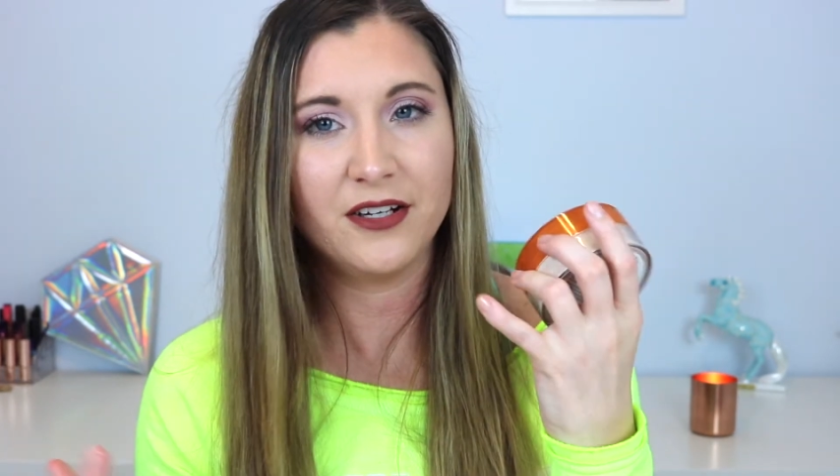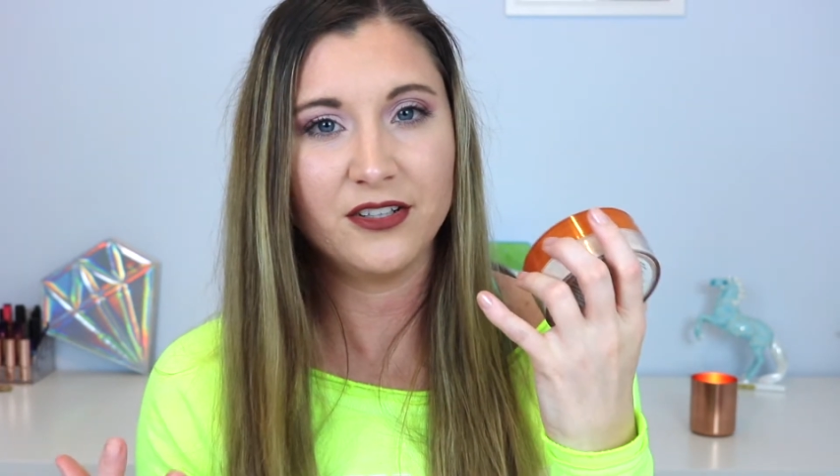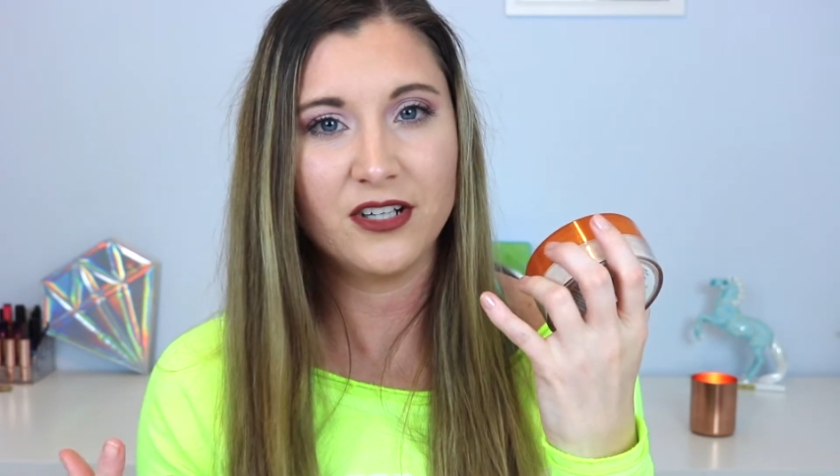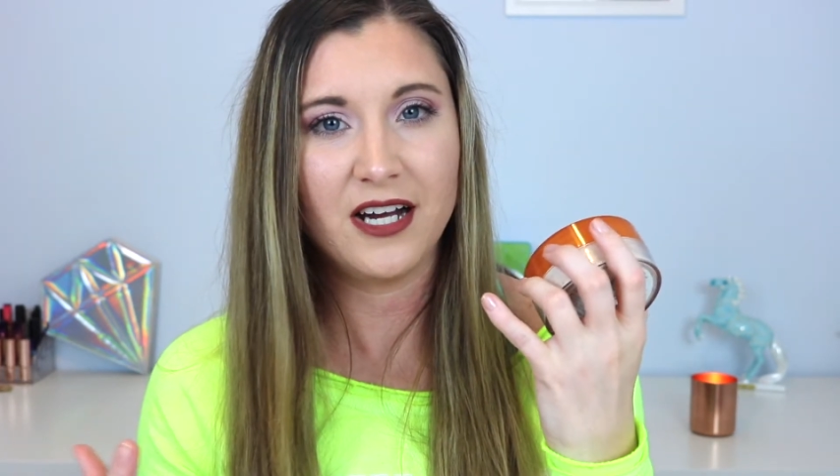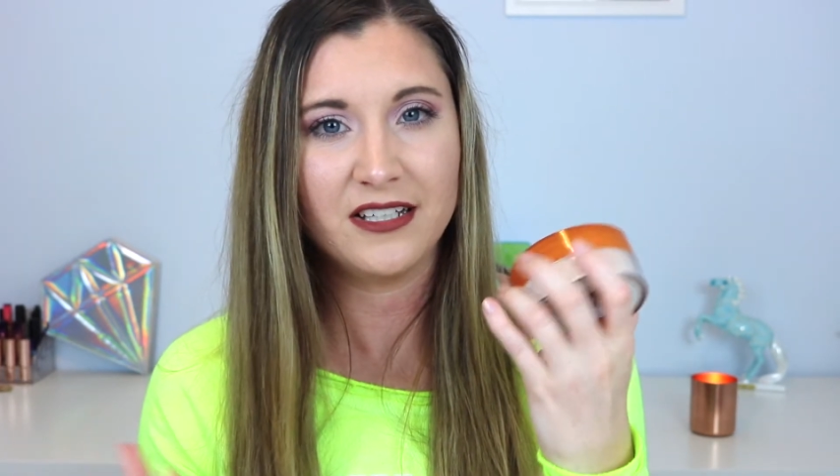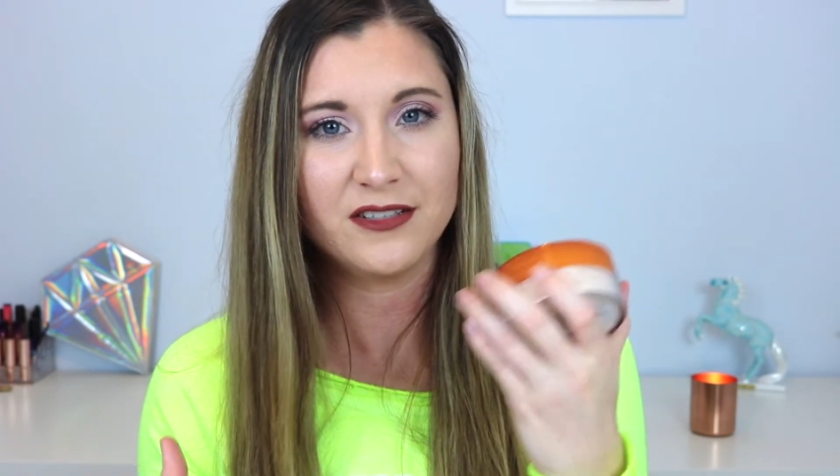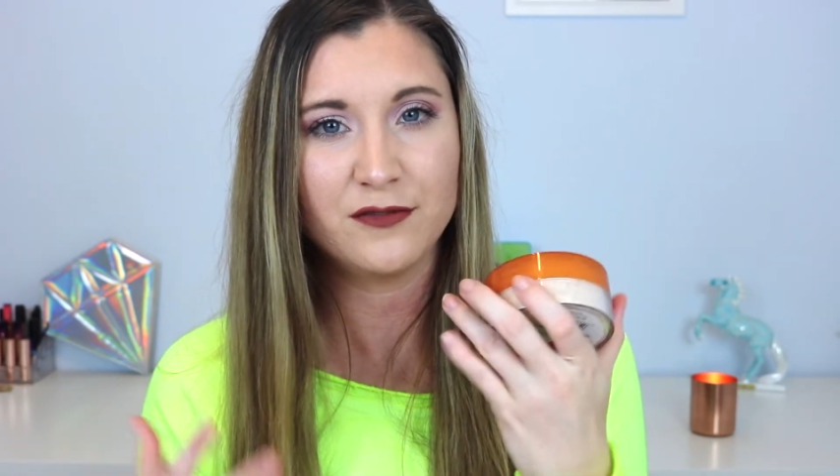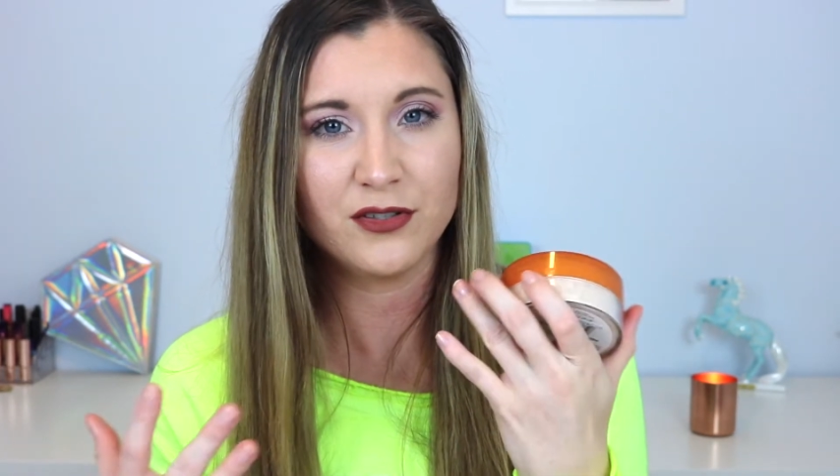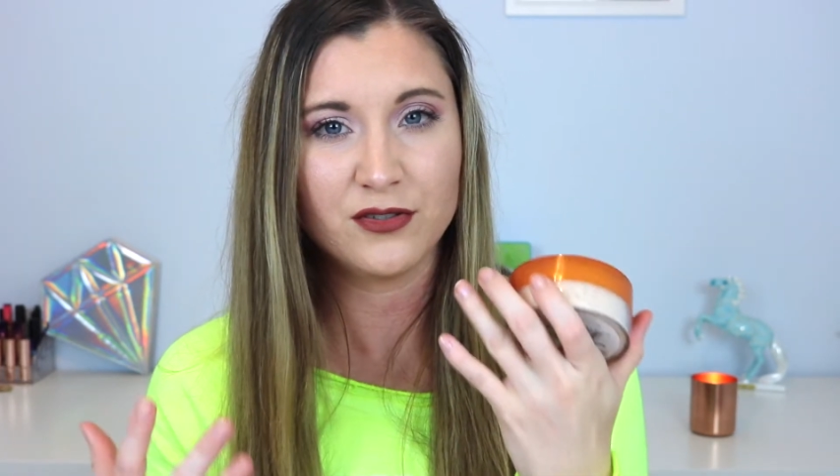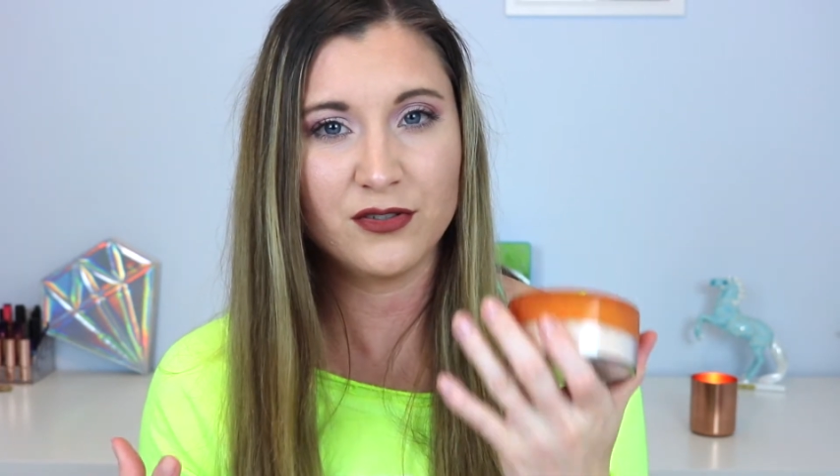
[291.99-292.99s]
under eyes
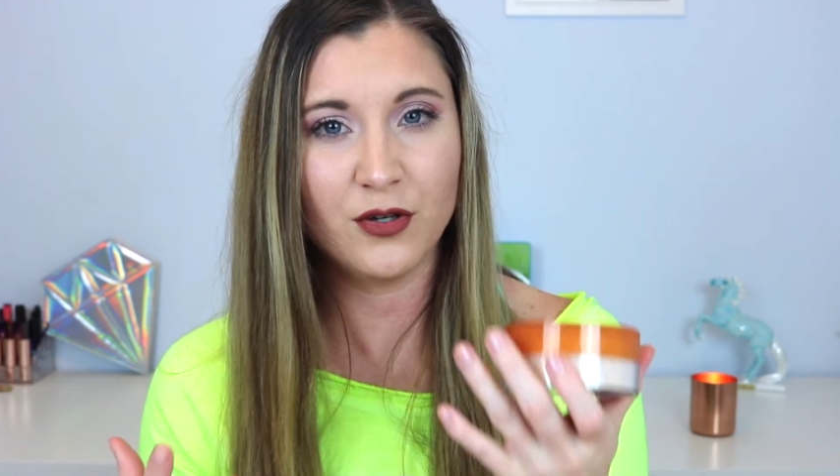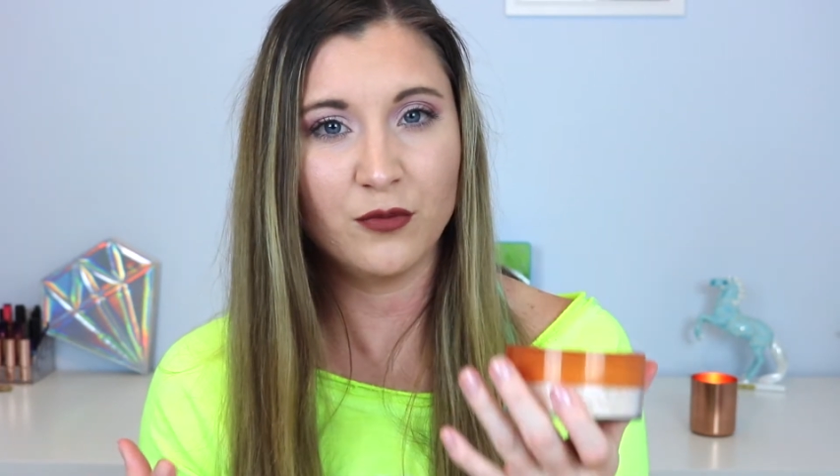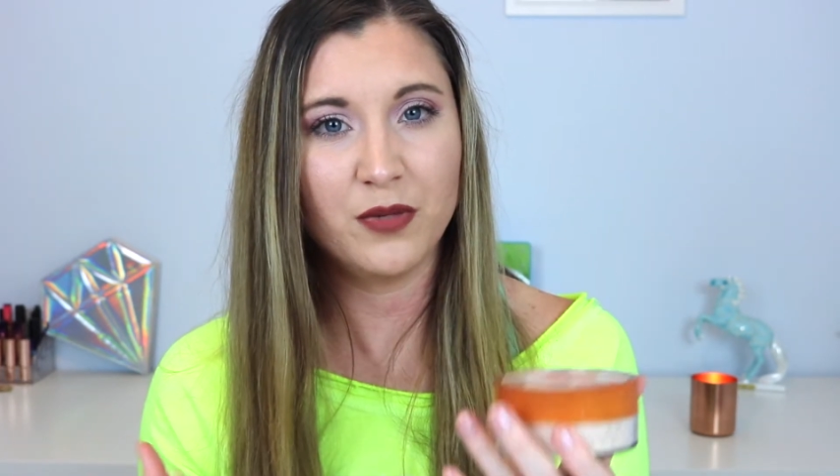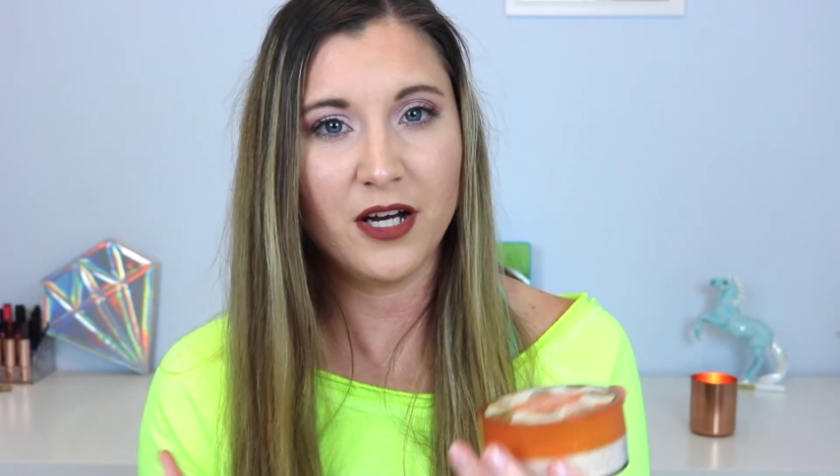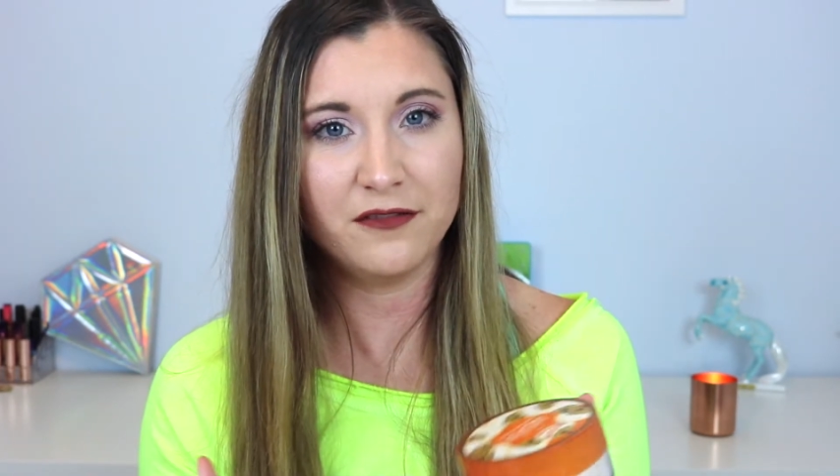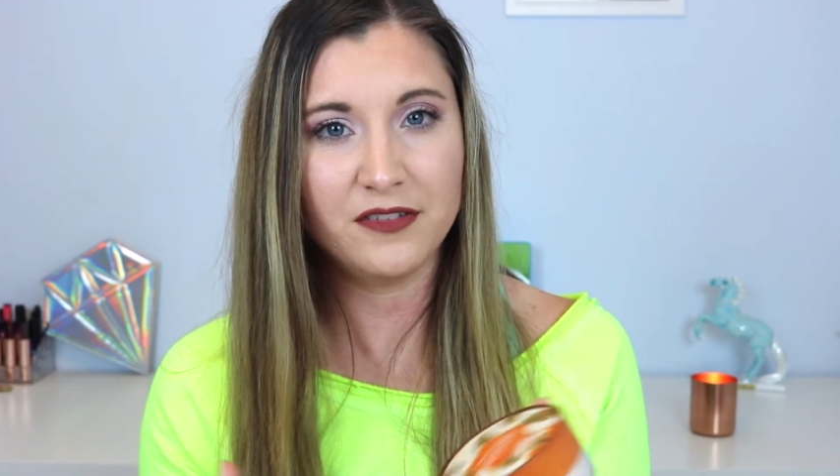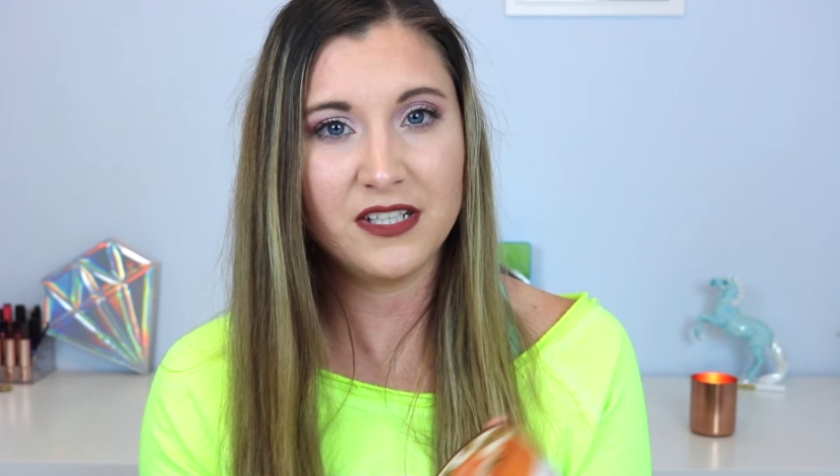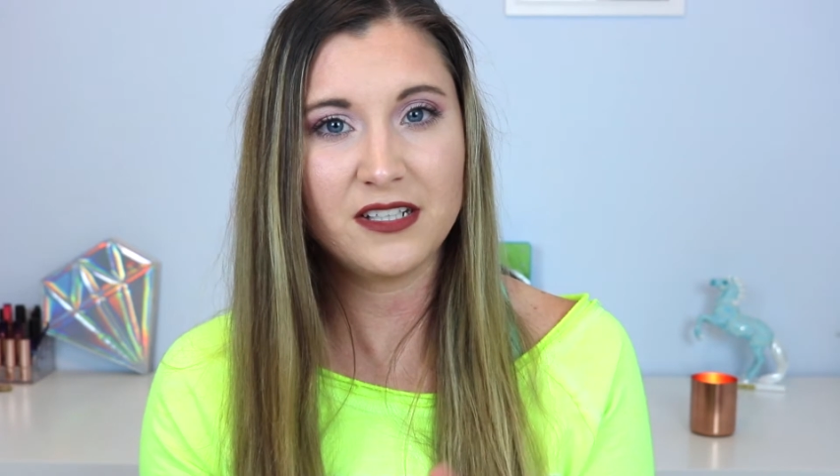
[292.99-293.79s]
feel so puffy,